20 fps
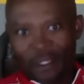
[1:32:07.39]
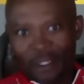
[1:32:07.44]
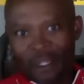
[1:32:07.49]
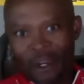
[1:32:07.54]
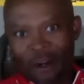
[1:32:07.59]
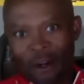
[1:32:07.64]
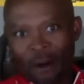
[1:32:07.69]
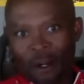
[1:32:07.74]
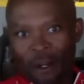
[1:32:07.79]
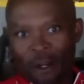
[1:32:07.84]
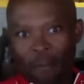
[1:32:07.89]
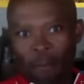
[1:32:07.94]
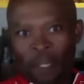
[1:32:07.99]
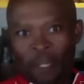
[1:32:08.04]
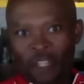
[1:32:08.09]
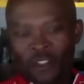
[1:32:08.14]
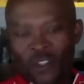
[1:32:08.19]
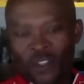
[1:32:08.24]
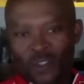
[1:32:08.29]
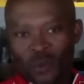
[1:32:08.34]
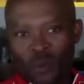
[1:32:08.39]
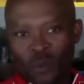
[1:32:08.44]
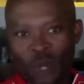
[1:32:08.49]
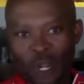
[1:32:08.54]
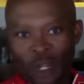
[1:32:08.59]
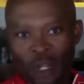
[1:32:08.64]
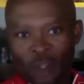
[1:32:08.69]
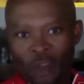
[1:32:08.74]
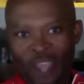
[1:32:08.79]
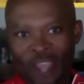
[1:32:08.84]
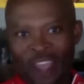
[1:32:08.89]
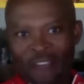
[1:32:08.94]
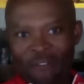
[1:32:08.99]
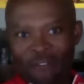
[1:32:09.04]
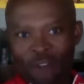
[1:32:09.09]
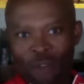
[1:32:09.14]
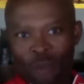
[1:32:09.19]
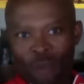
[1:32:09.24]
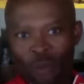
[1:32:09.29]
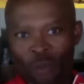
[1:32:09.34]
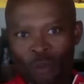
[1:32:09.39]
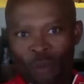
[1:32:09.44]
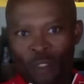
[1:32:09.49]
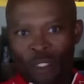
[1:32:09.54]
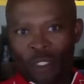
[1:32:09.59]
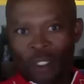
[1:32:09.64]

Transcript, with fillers: There are other places where you have to